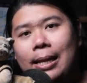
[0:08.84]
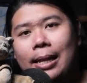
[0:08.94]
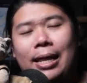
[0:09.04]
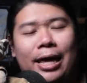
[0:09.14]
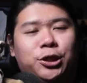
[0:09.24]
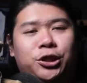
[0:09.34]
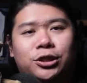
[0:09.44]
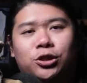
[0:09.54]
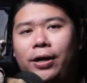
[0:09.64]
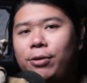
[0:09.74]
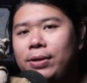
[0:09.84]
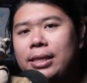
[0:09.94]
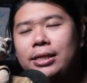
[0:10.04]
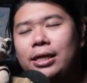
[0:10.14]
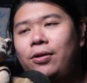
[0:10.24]
Legend. So I
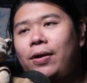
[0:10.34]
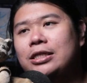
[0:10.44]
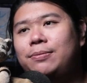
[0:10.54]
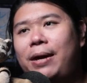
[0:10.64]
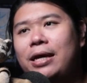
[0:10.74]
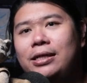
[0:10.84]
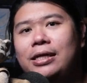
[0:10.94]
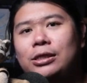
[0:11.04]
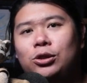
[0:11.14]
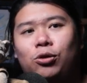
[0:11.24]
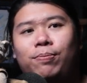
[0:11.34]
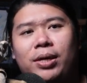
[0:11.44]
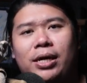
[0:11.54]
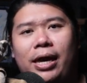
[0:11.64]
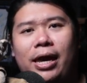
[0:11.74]
really did not expect this to
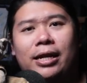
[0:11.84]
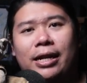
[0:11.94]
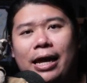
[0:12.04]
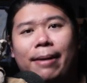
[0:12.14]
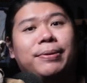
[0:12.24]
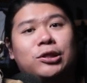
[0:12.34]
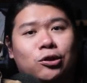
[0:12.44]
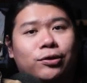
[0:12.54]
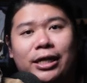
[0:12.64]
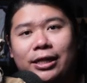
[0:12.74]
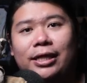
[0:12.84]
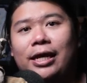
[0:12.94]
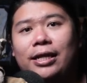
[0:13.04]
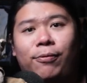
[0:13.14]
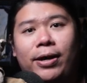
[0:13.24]
be an episodic
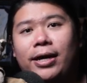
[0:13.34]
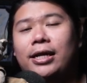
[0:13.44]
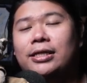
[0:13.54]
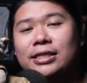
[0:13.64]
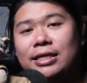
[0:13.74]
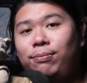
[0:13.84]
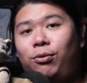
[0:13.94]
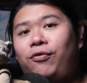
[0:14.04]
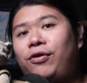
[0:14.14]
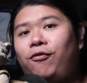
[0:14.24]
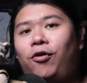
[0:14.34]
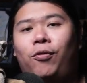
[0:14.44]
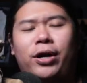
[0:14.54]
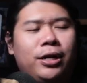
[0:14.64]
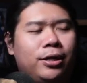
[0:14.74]
thing that we're gonna see moving
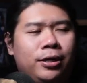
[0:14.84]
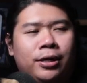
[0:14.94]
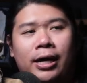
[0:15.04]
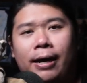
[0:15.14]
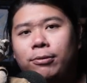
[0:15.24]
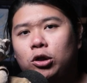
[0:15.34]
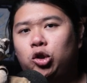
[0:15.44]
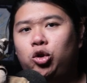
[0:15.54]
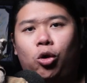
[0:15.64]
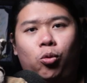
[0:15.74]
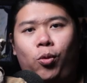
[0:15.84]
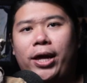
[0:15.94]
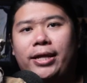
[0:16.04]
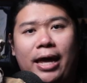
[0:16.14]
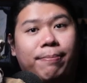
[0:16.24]
forward. I'm not sure
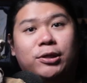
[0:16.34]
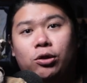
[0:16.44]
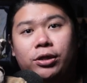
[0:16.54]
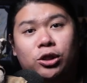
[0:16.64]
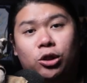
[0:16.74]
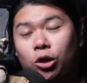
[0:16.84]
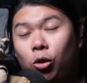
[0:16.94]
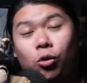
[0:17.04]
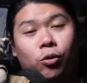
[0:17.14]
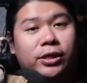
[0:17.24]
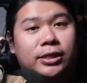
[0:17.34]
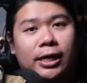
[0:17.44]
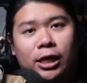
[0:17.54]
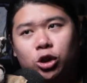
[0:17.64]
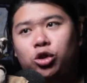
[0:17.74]
when episode 2 is
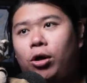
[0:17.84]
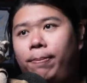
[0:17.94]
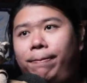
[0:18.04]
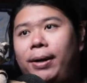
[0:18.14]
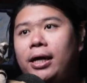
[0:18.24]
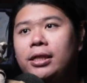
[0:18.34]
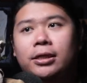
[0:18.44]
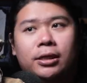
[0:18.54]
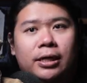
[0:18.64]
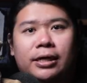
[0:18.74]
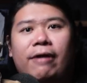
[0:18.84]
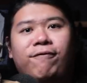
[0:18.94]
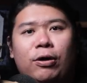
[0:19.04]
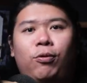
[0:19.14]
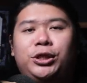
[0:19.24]
gonna drop, but
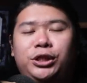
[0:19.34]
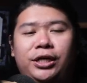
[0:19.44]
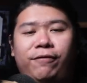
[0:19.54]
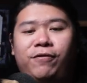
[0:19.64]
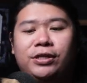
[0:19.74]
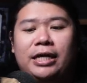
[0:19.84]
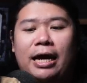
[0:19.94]
after watching the first